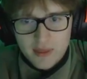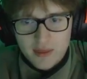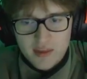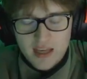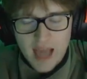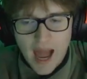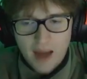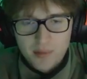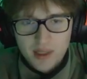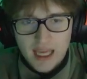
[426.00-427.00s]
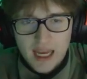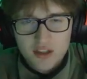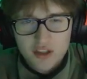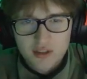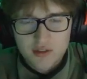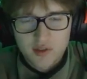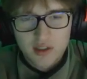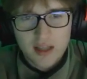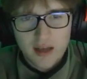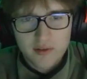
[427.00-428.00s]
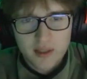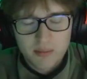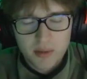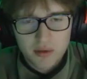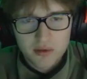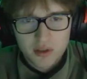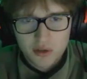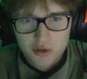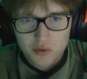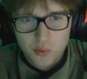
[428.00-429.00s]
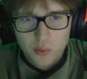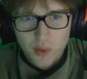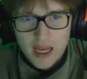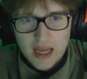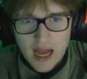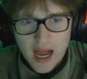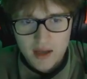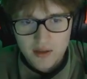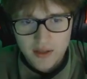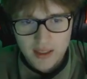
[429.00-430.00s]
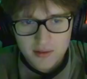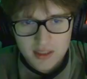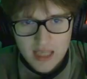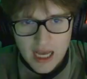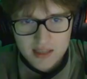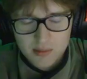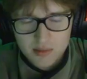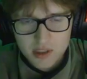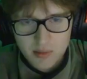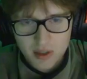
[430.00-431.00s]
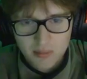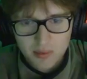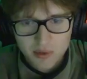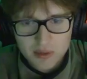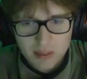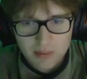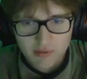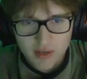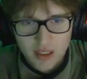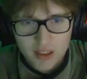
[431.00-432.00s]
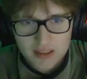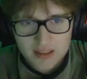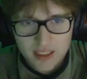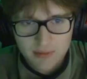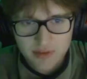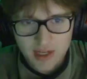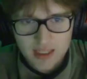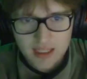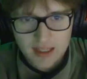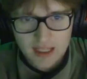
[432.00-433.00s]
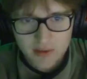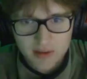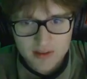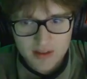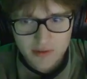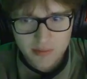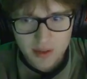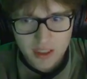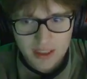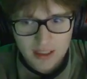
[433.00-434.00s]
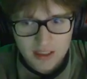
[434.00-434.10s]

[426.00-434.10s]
the applications for left click builds are just way higher. Like, yeah, some Spirit builds might be very good at team fighting and killing stuff, but like,